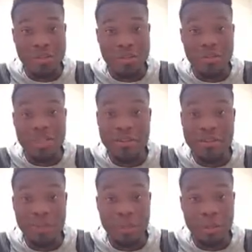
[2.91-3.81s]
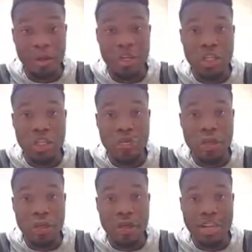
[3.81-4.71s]
Specifically, we're going to talk
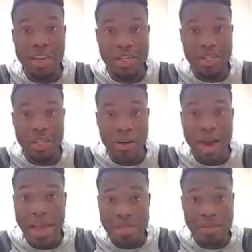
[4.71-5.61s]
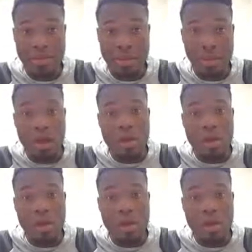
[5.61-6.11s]
about indexing or accessing